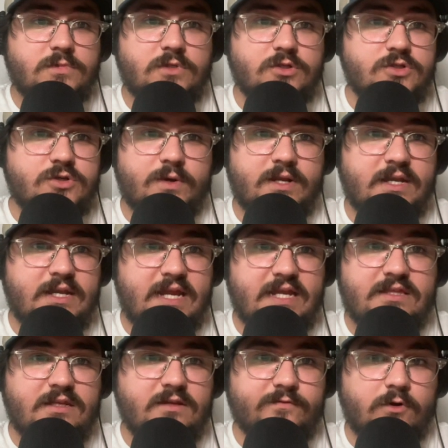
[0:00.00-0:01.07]
could you go at
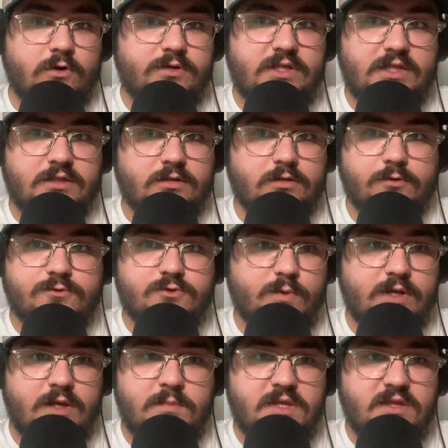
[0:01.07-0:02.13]
Nathan Eovaldi in the low
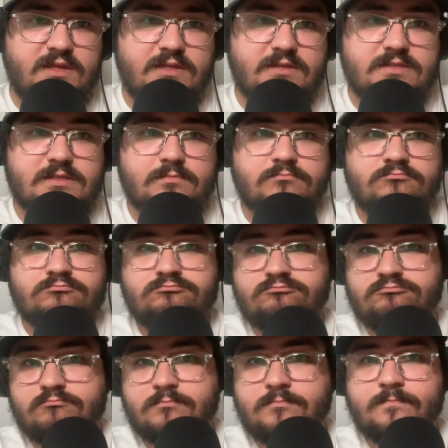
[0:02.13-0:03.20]
20 millions?
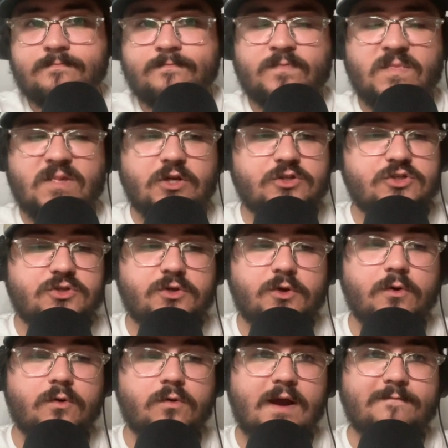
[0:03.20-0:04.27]
Could you
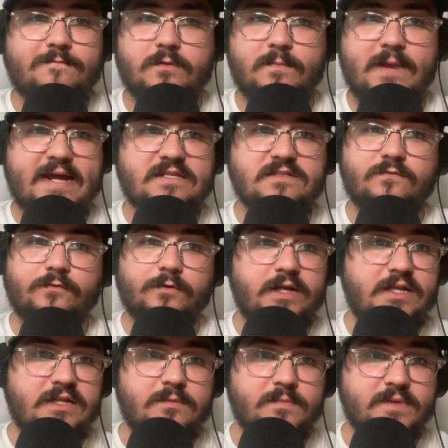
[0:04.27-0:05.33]
go after Max
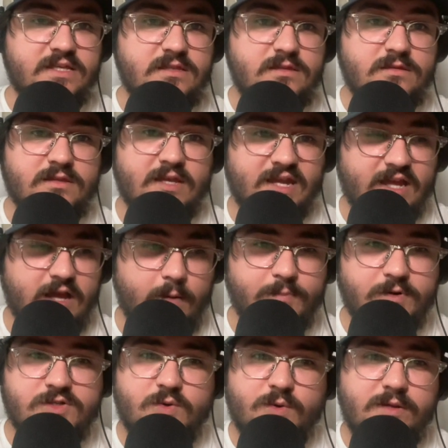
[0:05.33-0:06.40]
Fried in the mid to
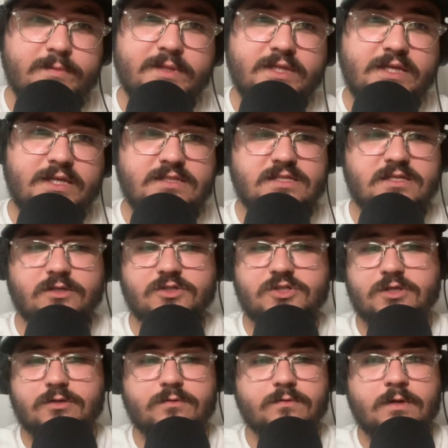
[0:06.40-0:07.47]
upper 20 millions?
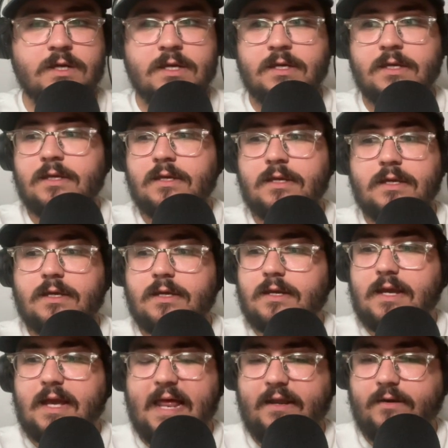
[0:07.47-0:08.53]
Could you,
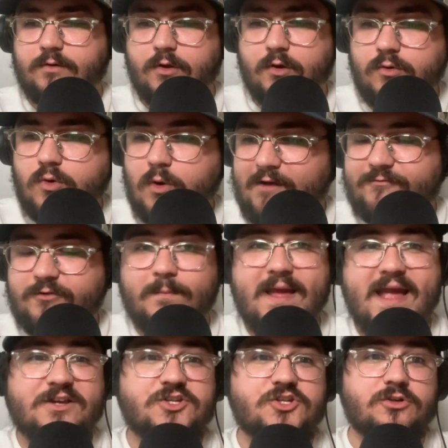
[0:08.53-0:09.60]
I don't know, go after
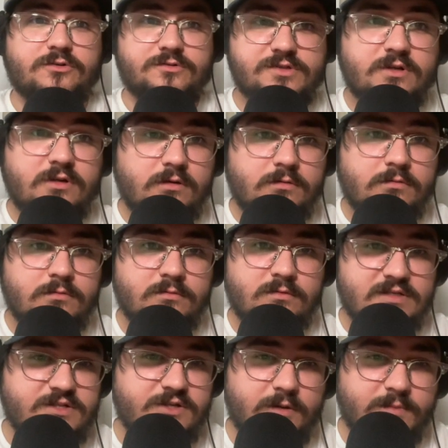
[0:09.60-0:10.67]
Max Scherzer
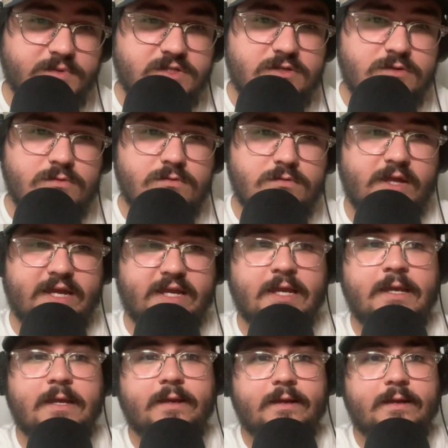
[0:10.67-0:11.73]
as your number 2? Like,
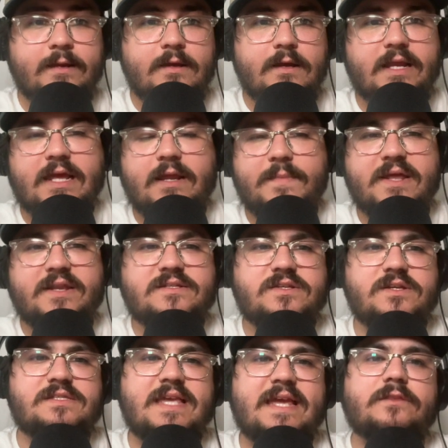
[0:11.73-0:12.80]
again, I'm not
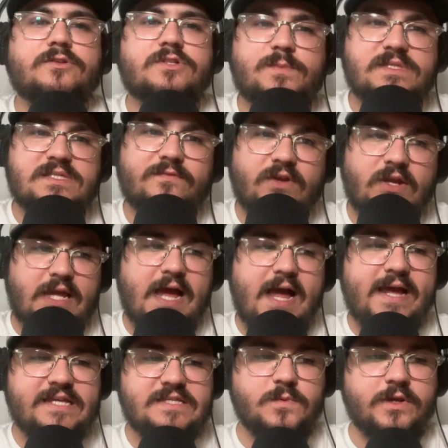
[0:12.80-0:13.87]
necessarily saying those specific
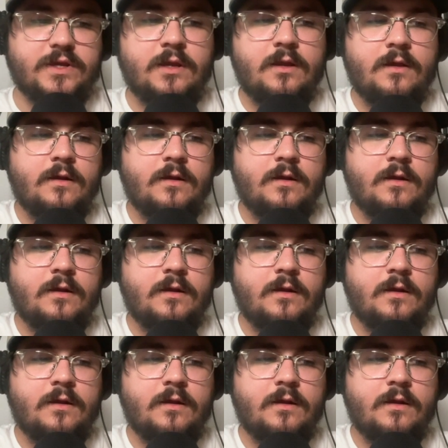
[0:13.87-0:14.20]
guys, but